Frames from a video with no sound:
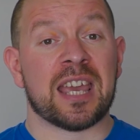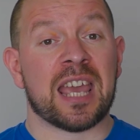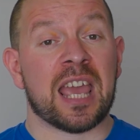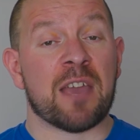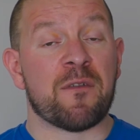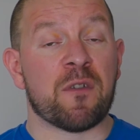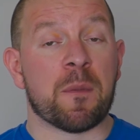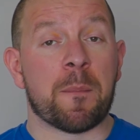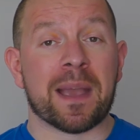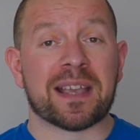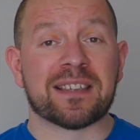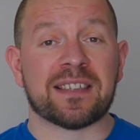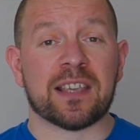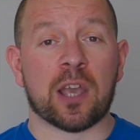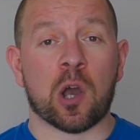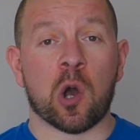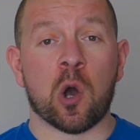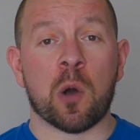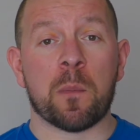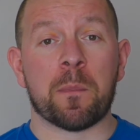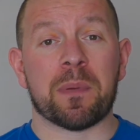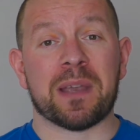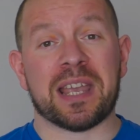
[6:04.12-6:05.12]
If he picks it
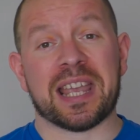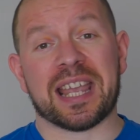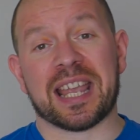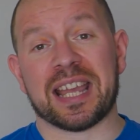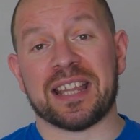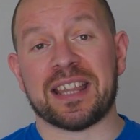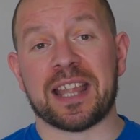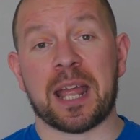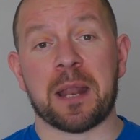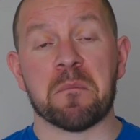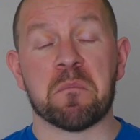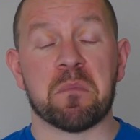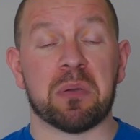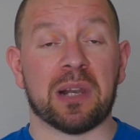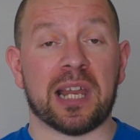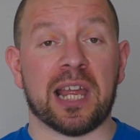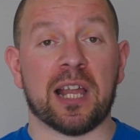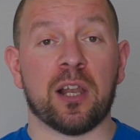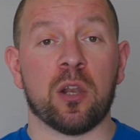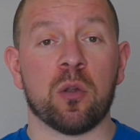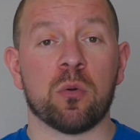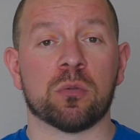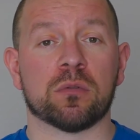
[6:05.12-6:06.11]
up, he can then play
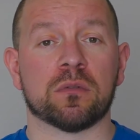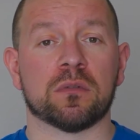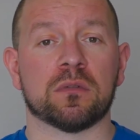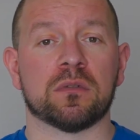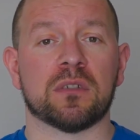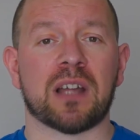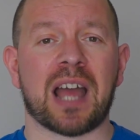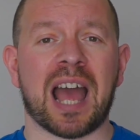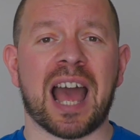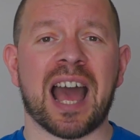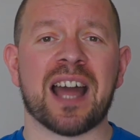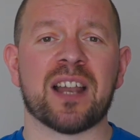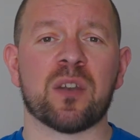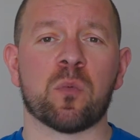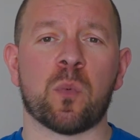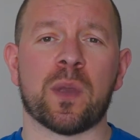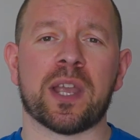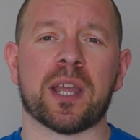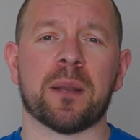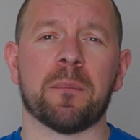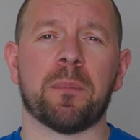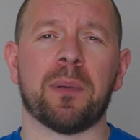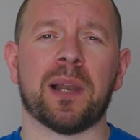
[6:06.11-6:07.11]
alone, and
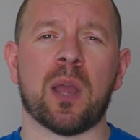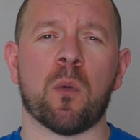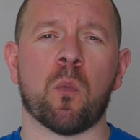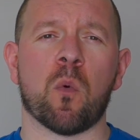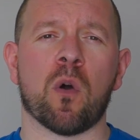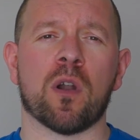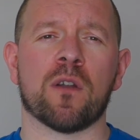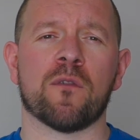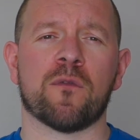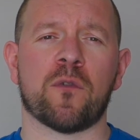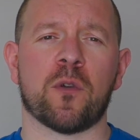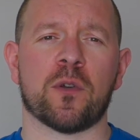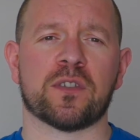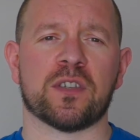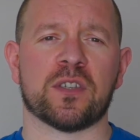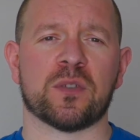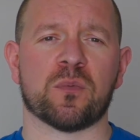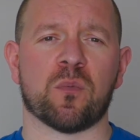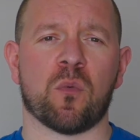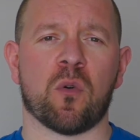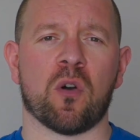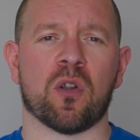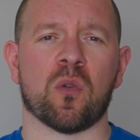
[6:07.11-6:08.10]
we can play 1
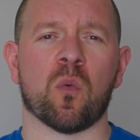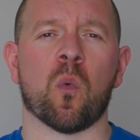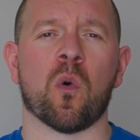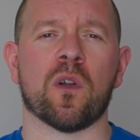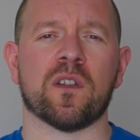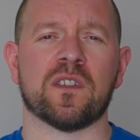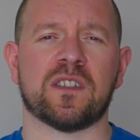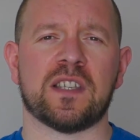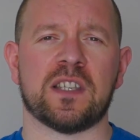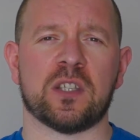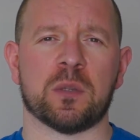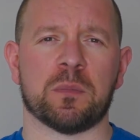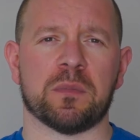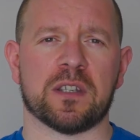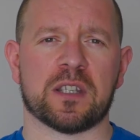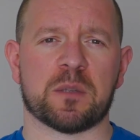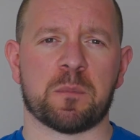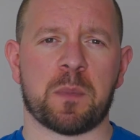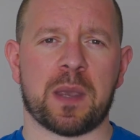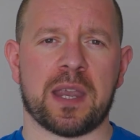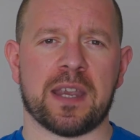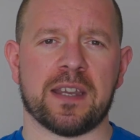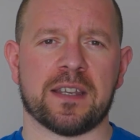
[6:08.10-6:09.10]
versus 1 once he's up to
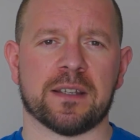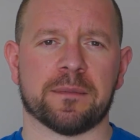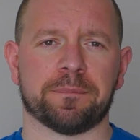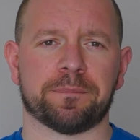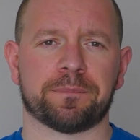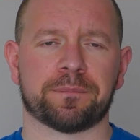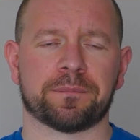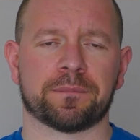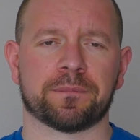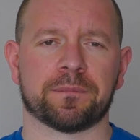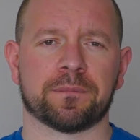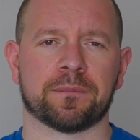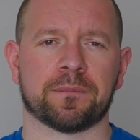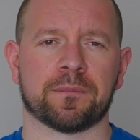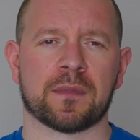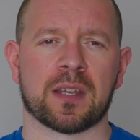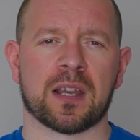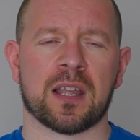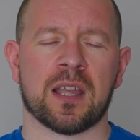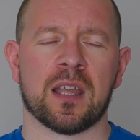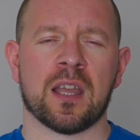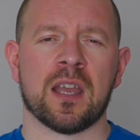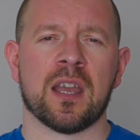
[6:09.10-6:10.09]
speed.
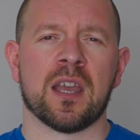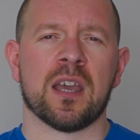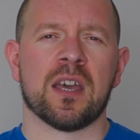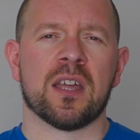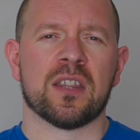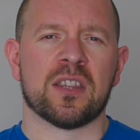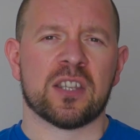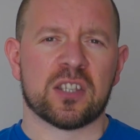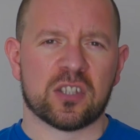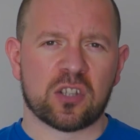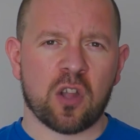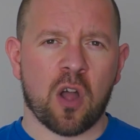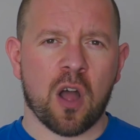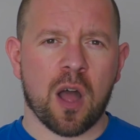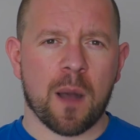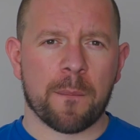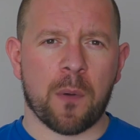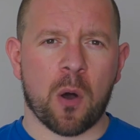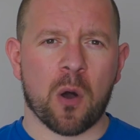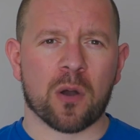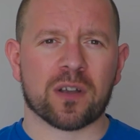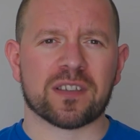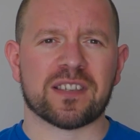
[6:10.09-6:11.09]
The
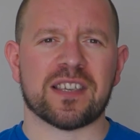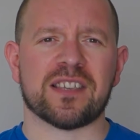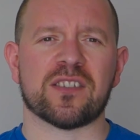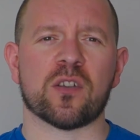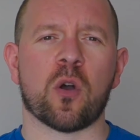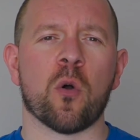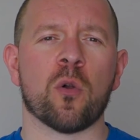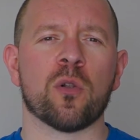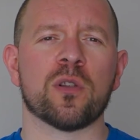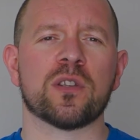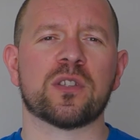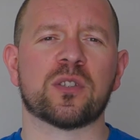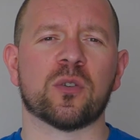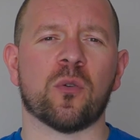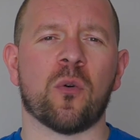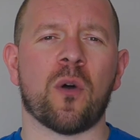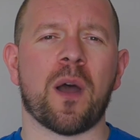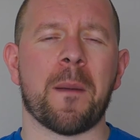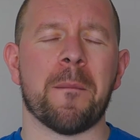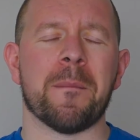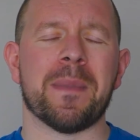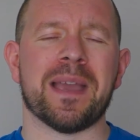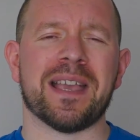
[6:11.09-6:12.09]
starter box is
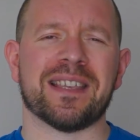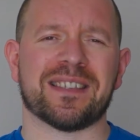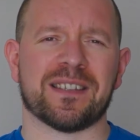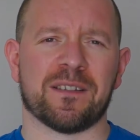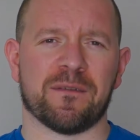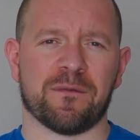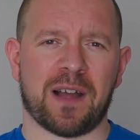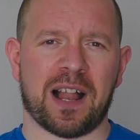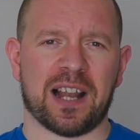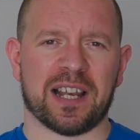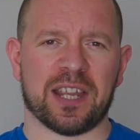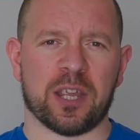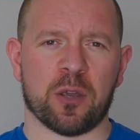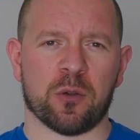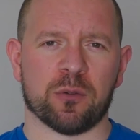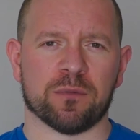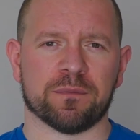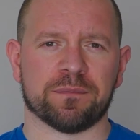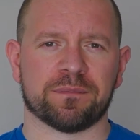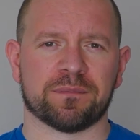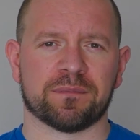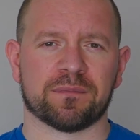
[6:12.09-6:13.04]
also amazing value.